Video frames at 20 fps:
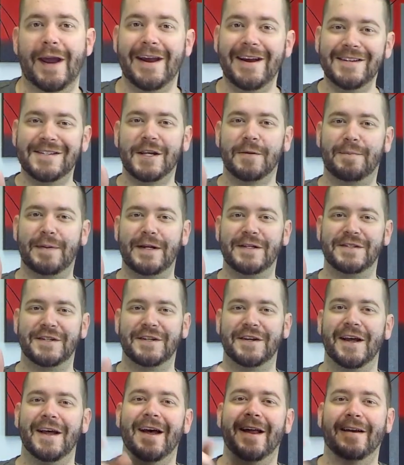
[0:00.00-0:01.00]
Easy
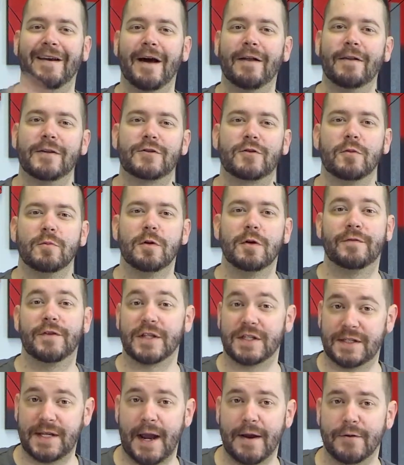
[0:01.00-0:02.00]
peasy. Now let's remove
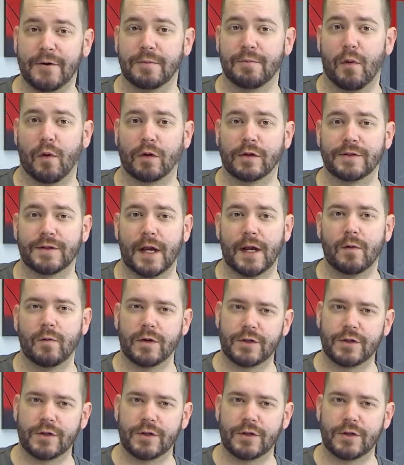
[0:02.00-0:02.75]
the standard bore sight,